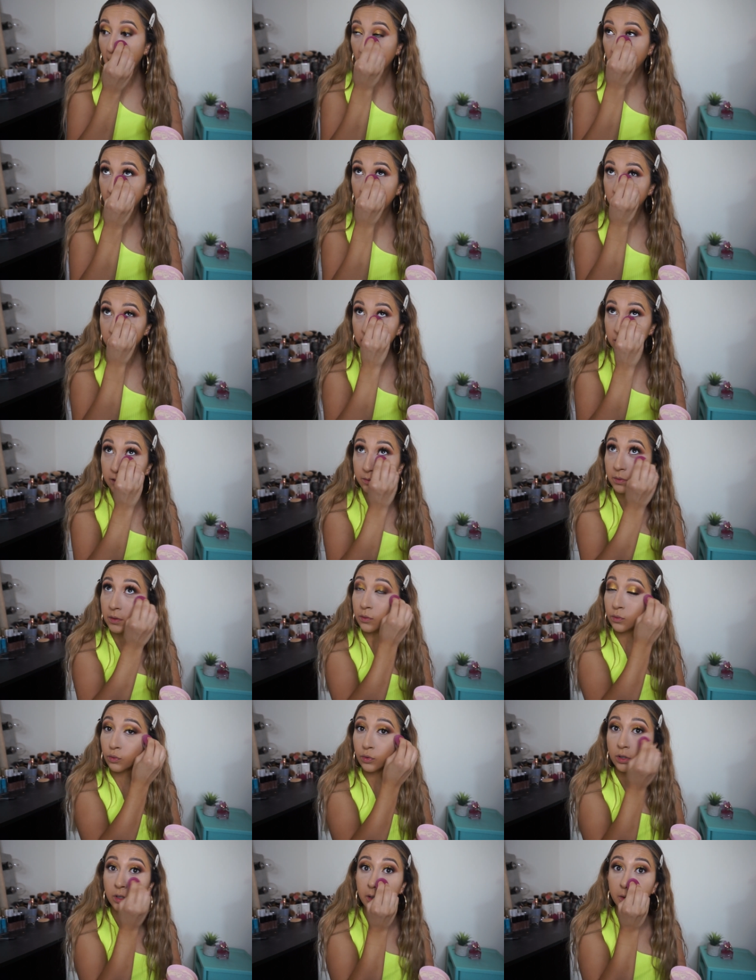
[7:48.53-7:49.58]
They just have been
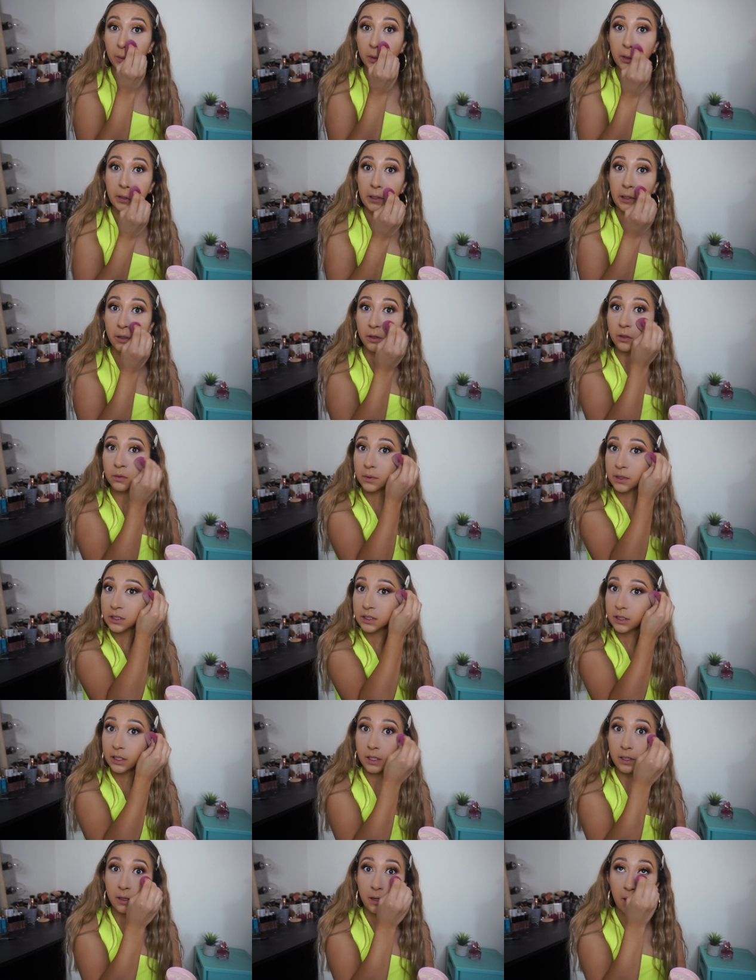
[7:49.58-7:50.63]
really working on my
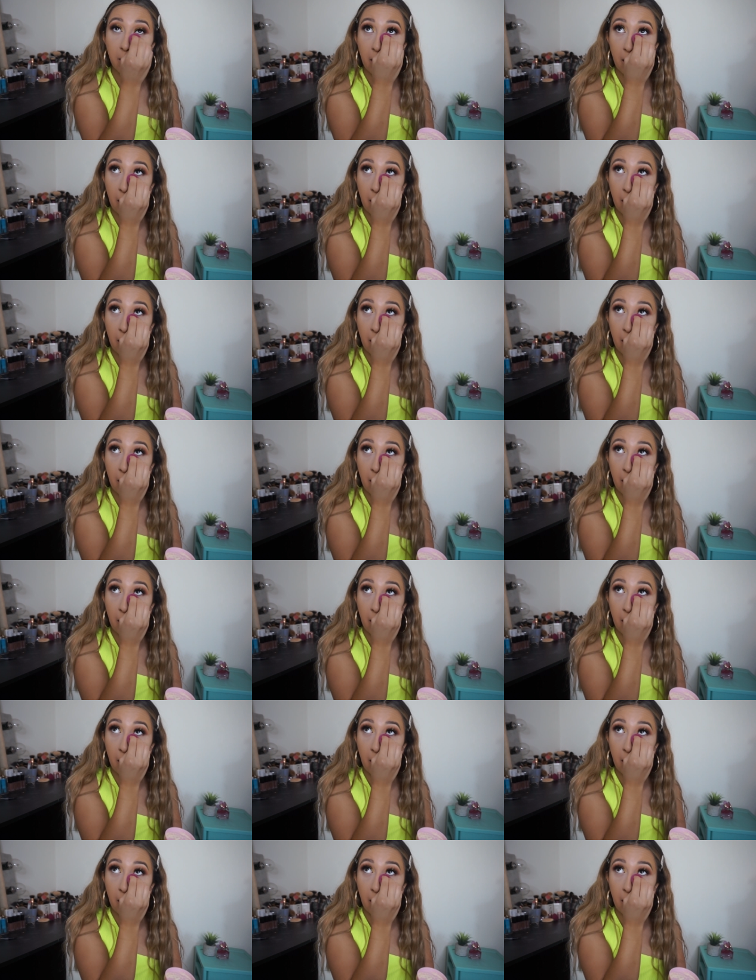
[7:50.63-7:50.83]
skin.